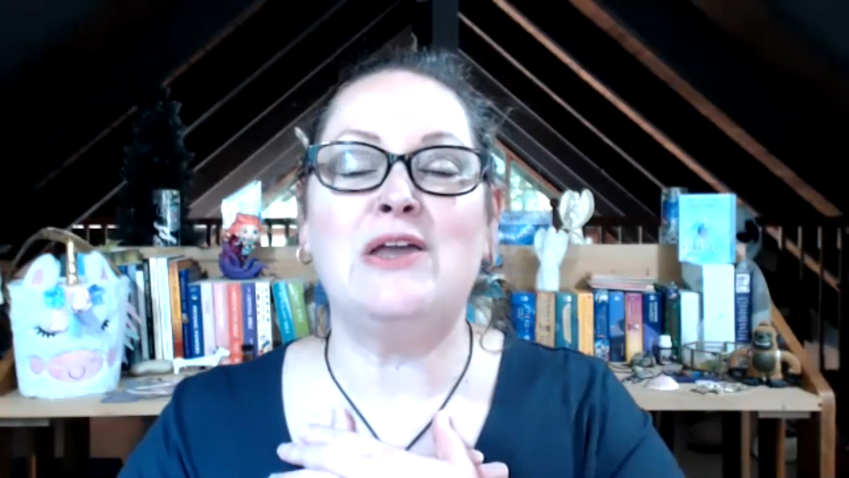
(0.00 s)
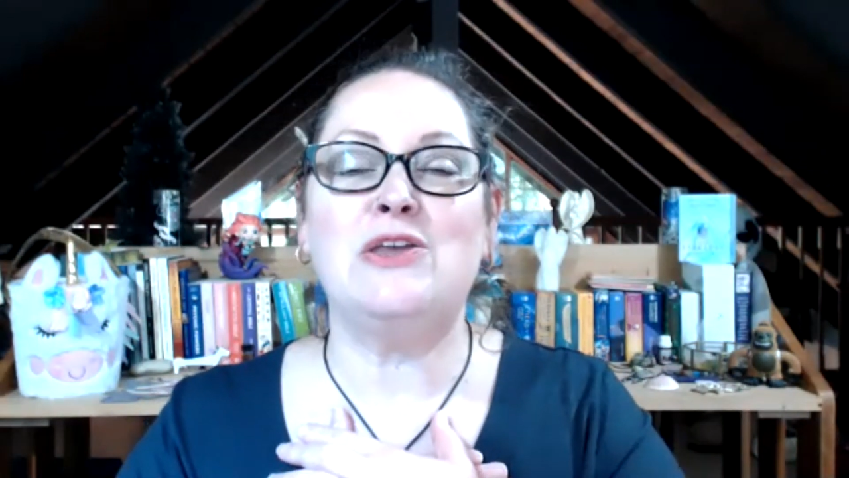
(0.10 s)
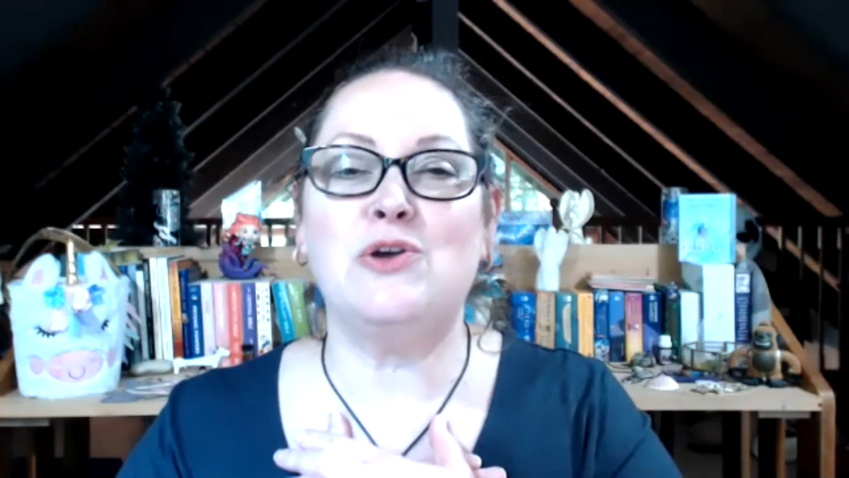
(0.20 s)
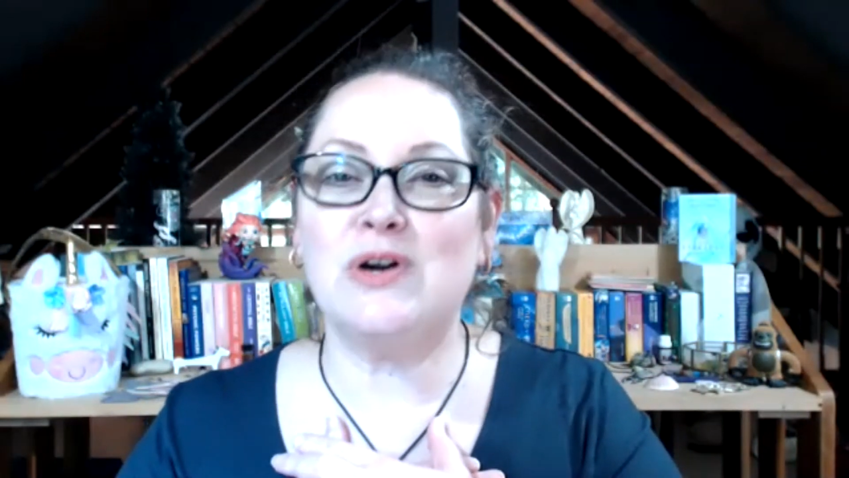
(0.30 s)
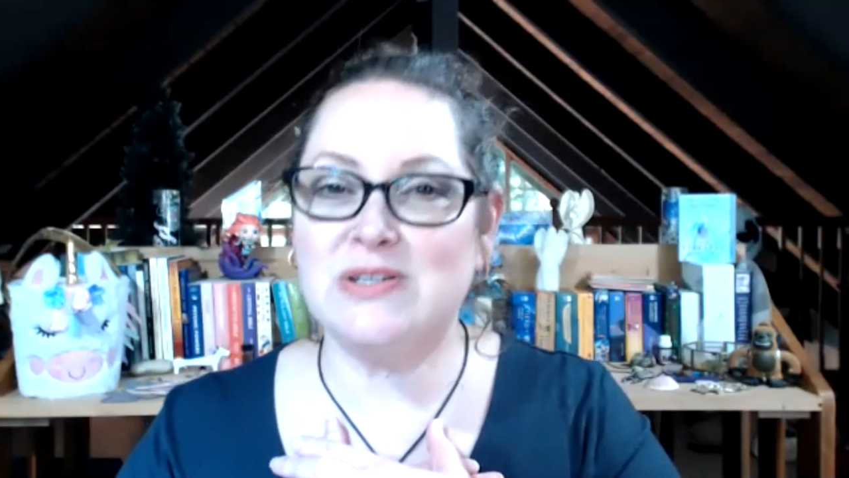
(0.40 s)

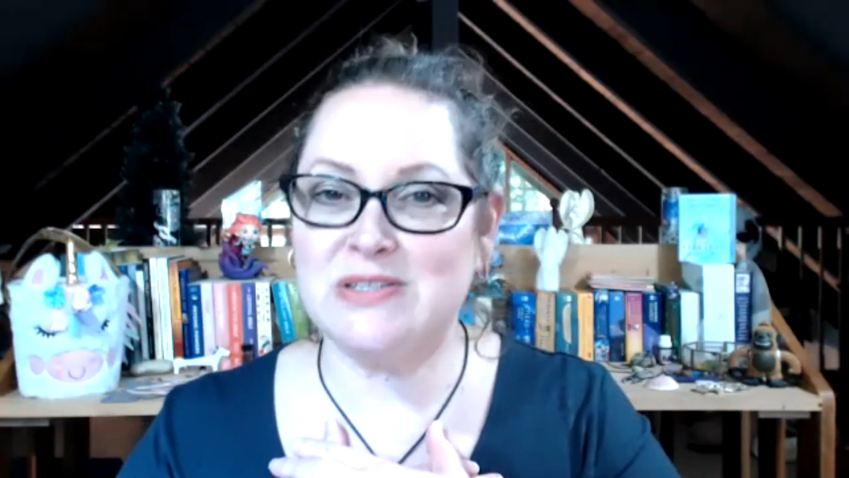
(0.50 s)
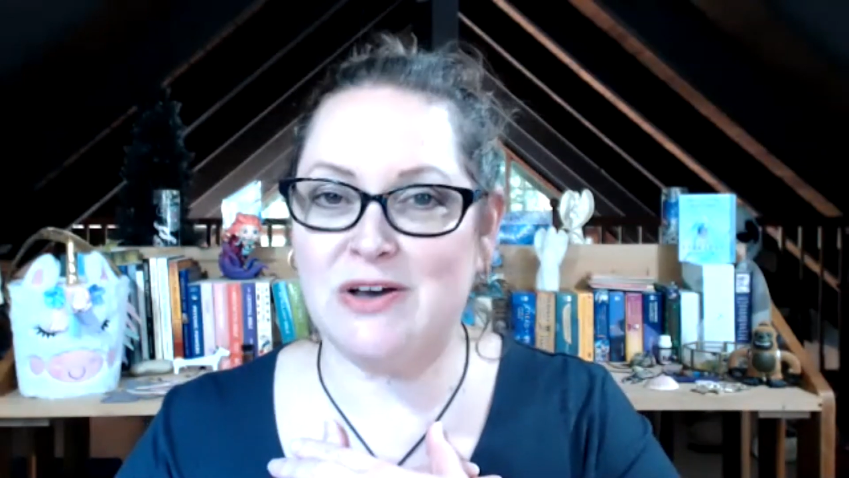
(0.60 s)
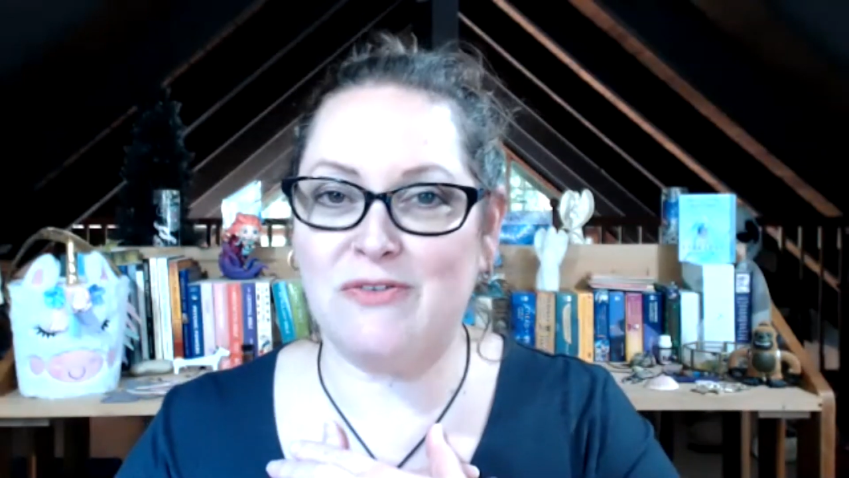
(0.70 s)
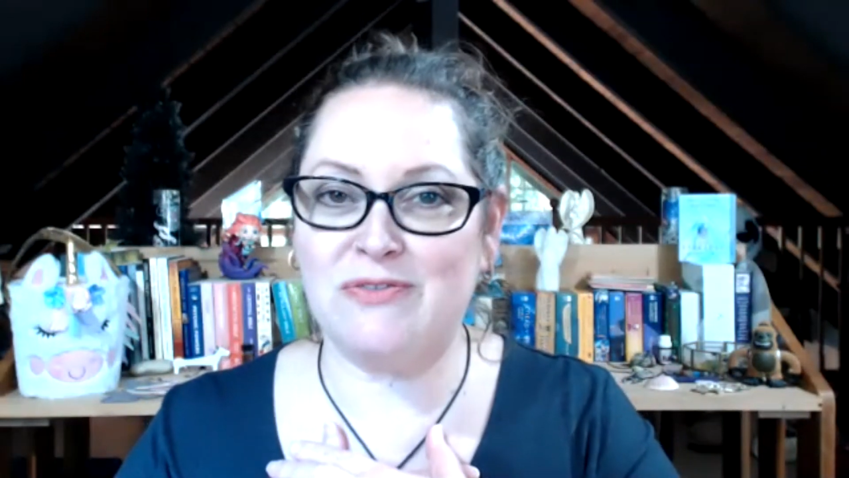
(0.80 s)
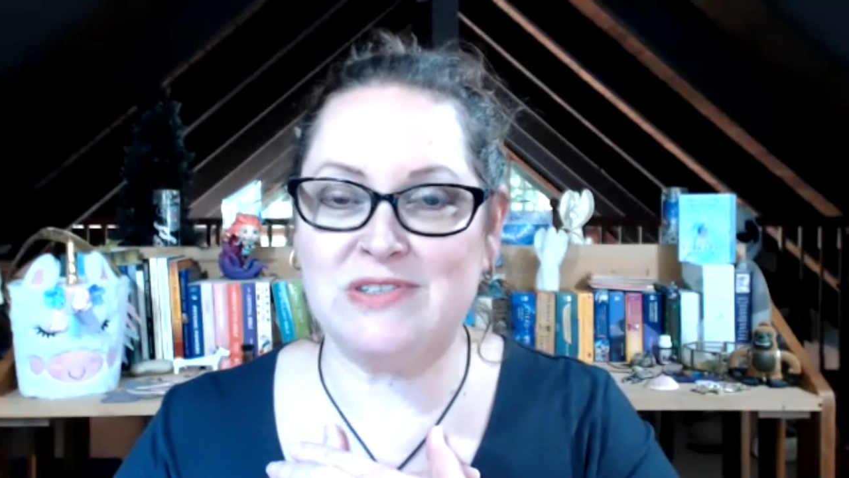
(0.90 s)

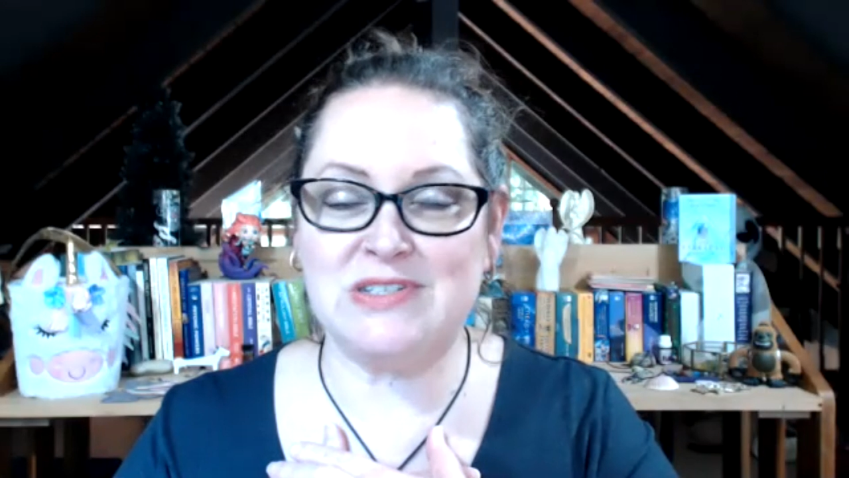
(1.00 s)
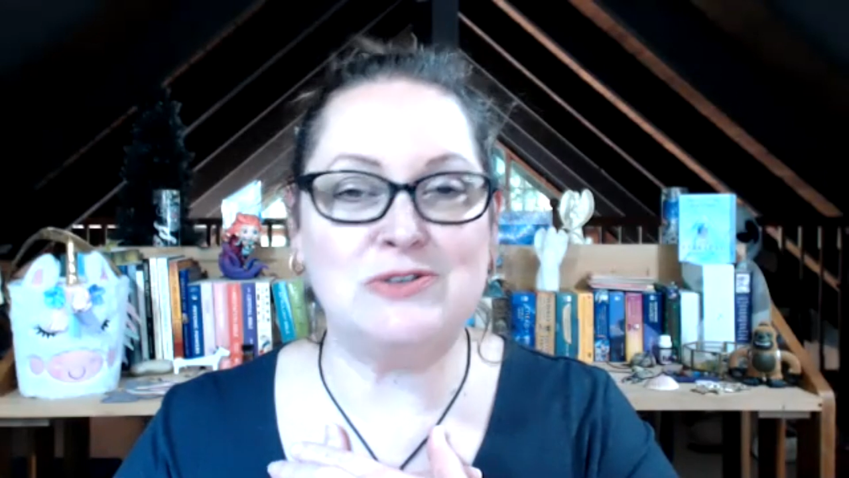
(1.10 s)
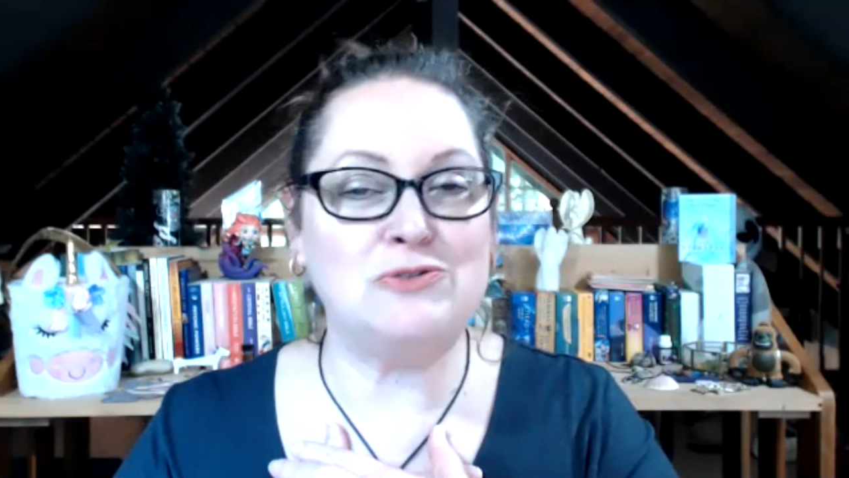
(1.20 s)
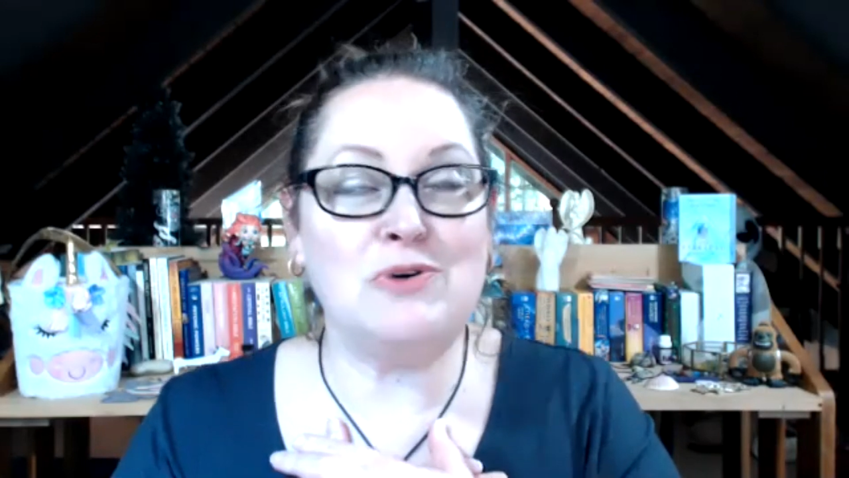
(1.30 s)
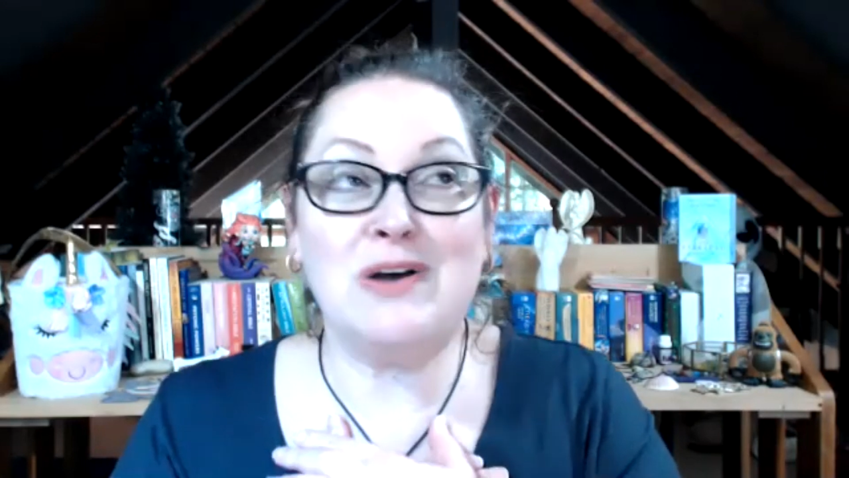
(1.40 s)
yourself
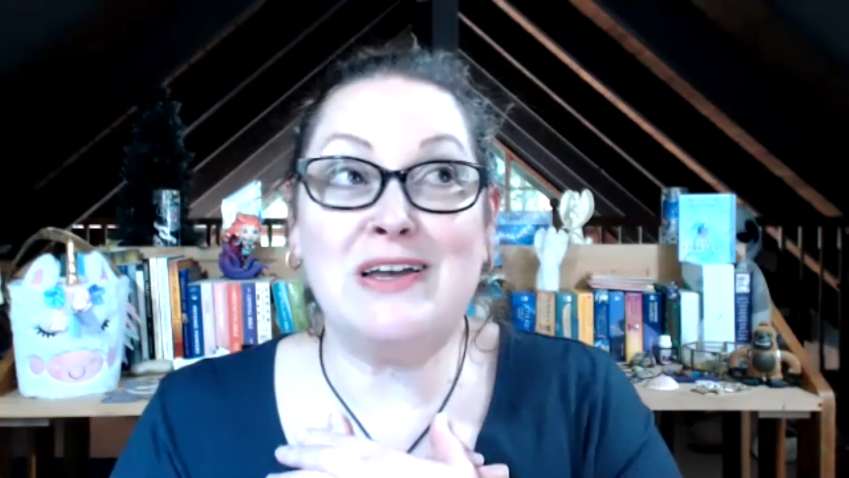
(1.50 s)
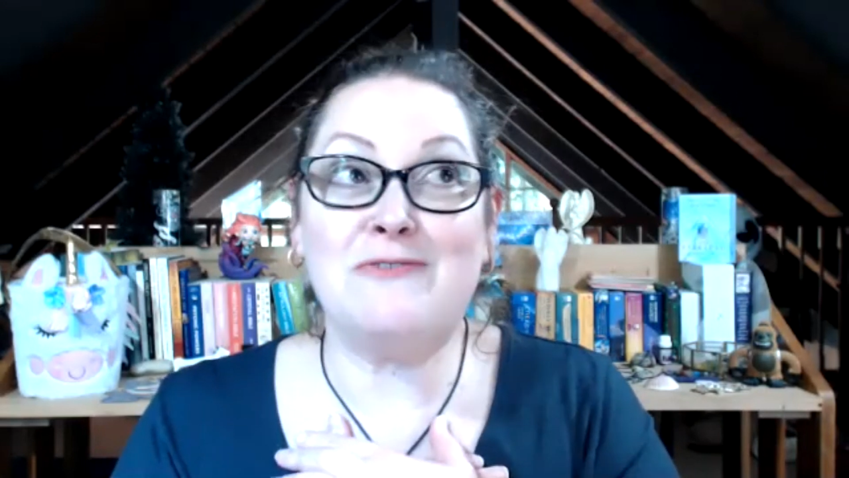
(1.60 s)
to